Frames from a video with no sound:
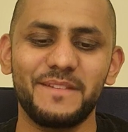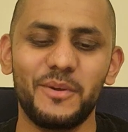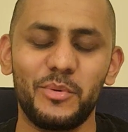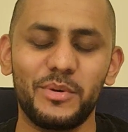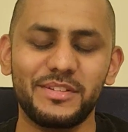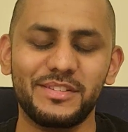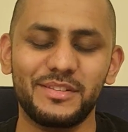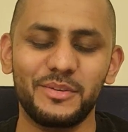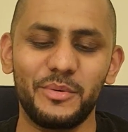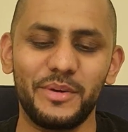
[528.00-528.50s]

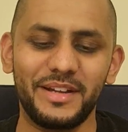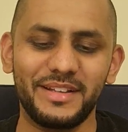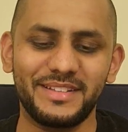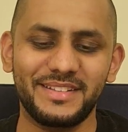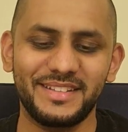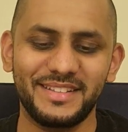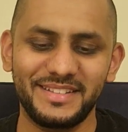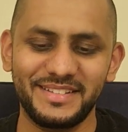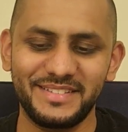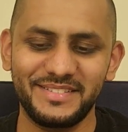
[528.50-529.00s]
what's the
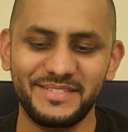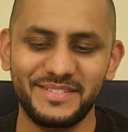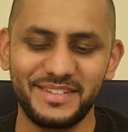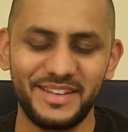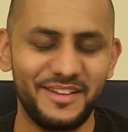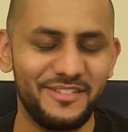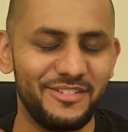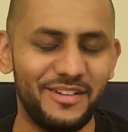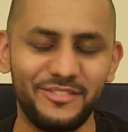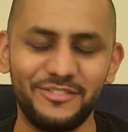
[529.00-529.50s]
word?
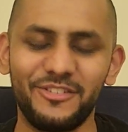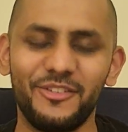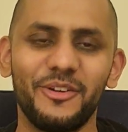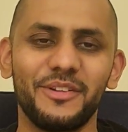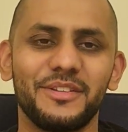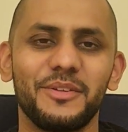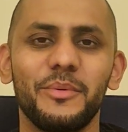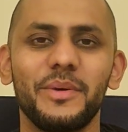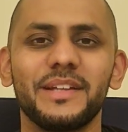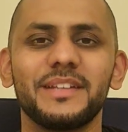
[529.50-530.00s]
I
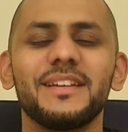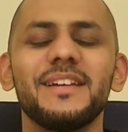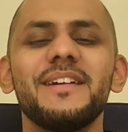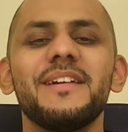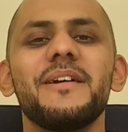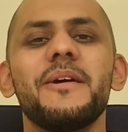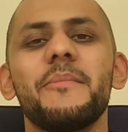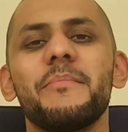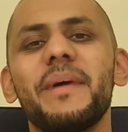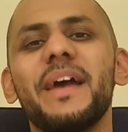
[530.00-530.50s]
forgot the word.
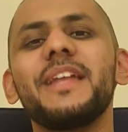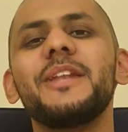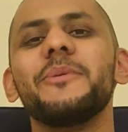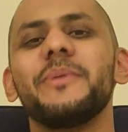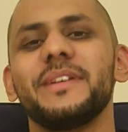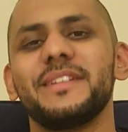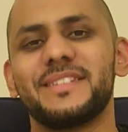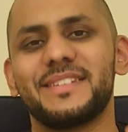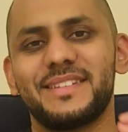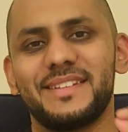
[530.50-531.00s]
But
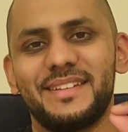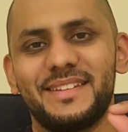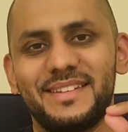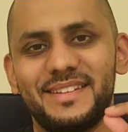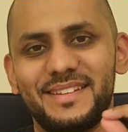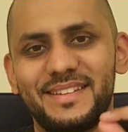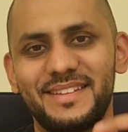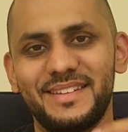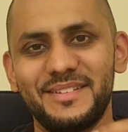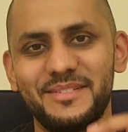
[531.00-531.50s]
anyways,
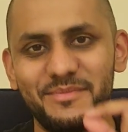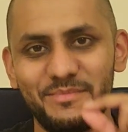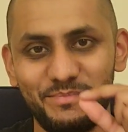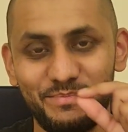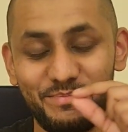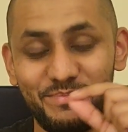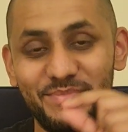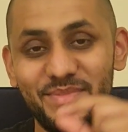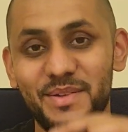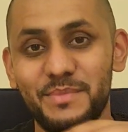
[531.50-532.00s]

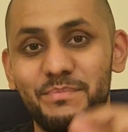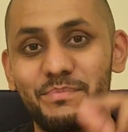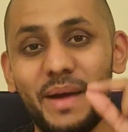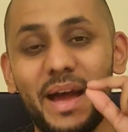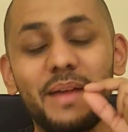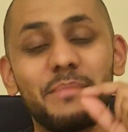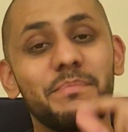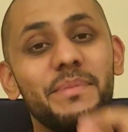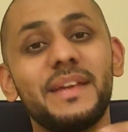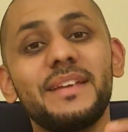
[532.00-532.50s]

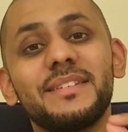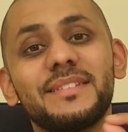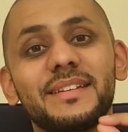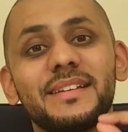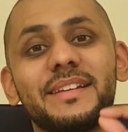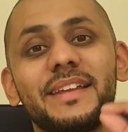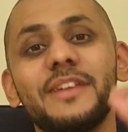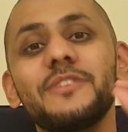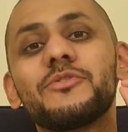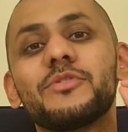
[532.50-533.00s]
by
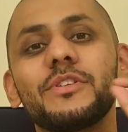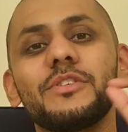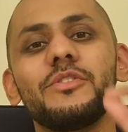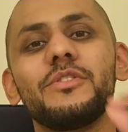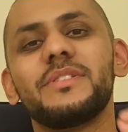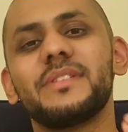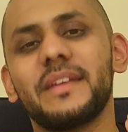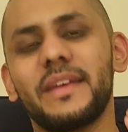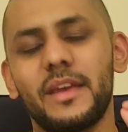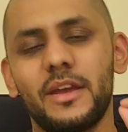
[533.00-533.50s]
basically
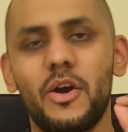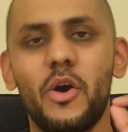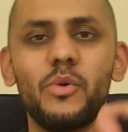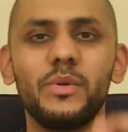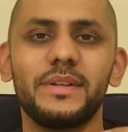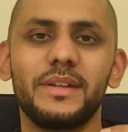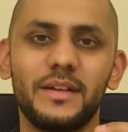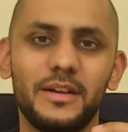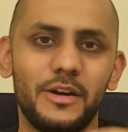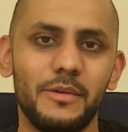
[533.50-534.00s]
introducing a
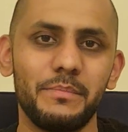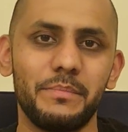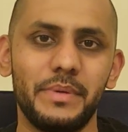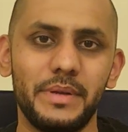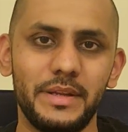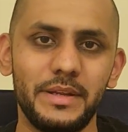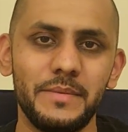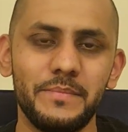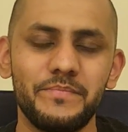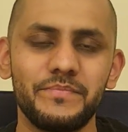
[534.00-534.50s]
holding
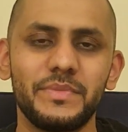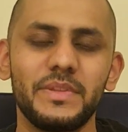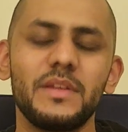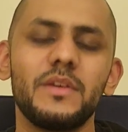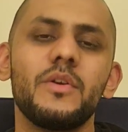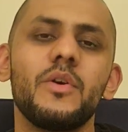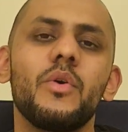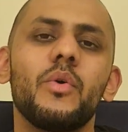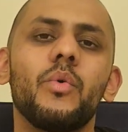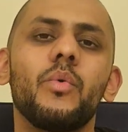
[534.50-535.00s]
company,
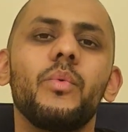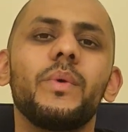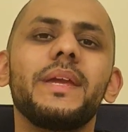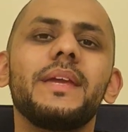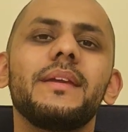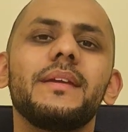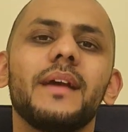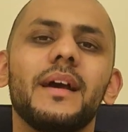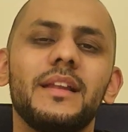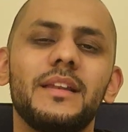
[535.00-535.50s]

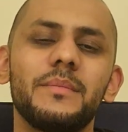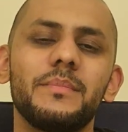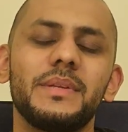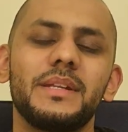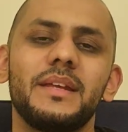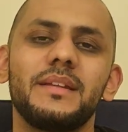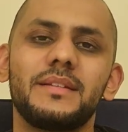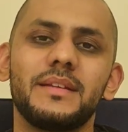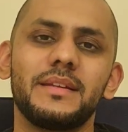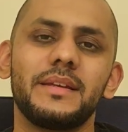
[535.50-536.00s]
we
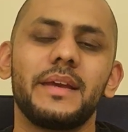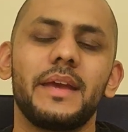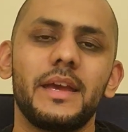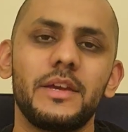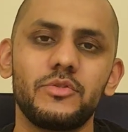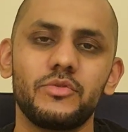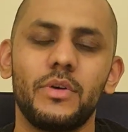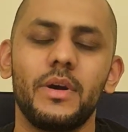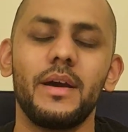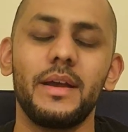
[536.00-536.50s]
eliminated a
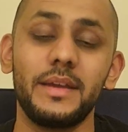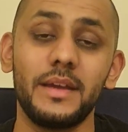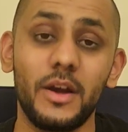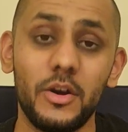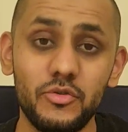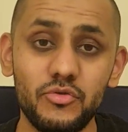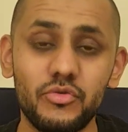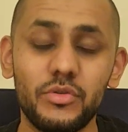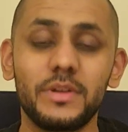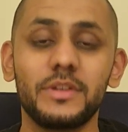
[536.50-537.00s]

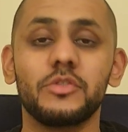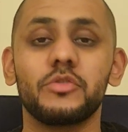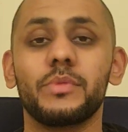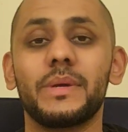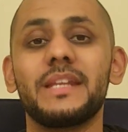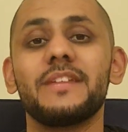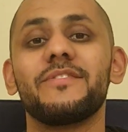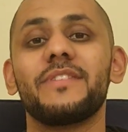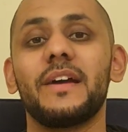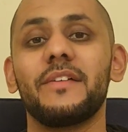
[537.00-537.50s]

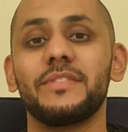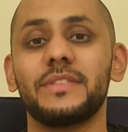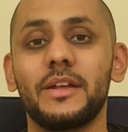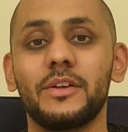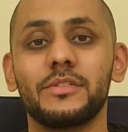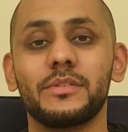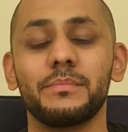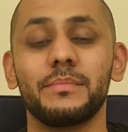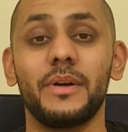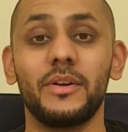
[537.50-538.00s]

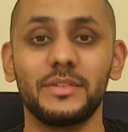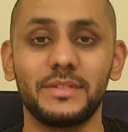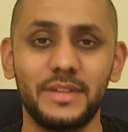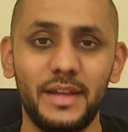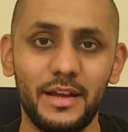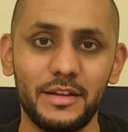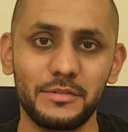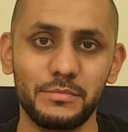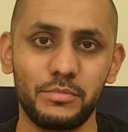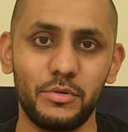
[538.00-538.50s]
£125,000
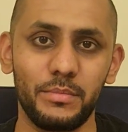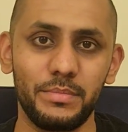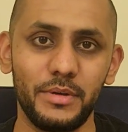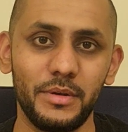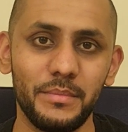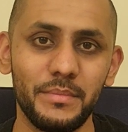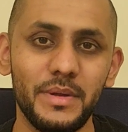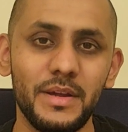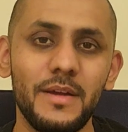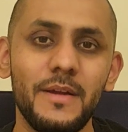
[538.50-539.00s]
tax
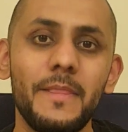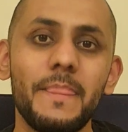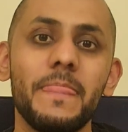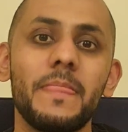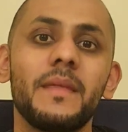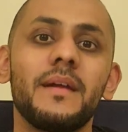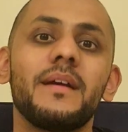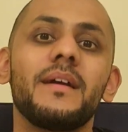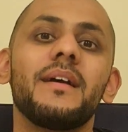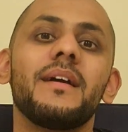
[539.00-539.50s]
problem.
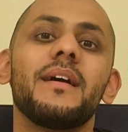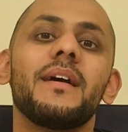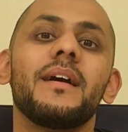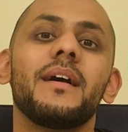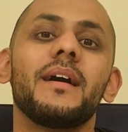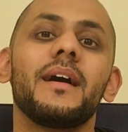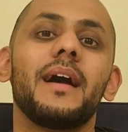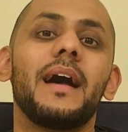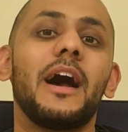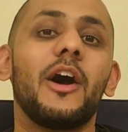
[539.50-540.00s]

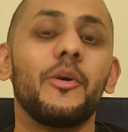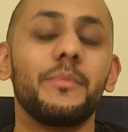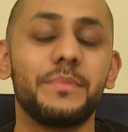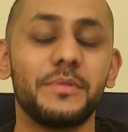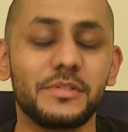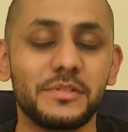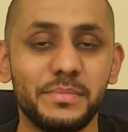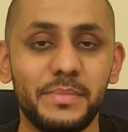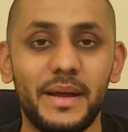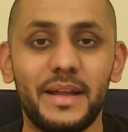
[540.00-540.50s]
I
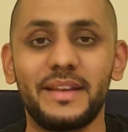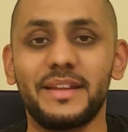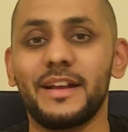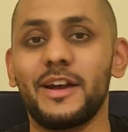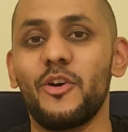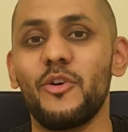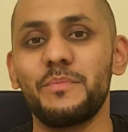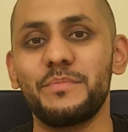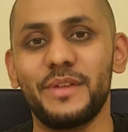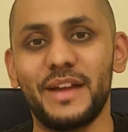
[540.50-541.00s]
hope you're
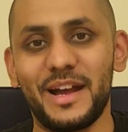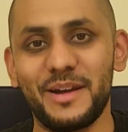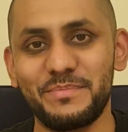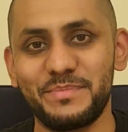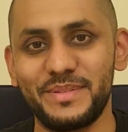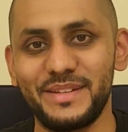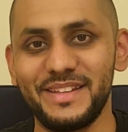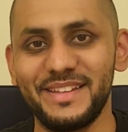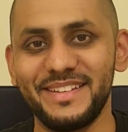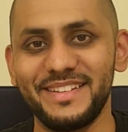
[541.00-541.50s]
smiling. I hope you're
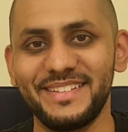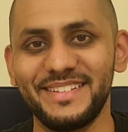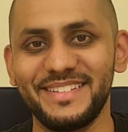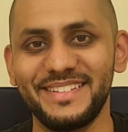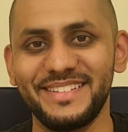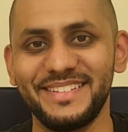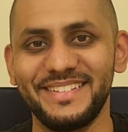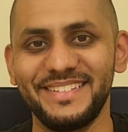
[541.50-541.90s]
happy.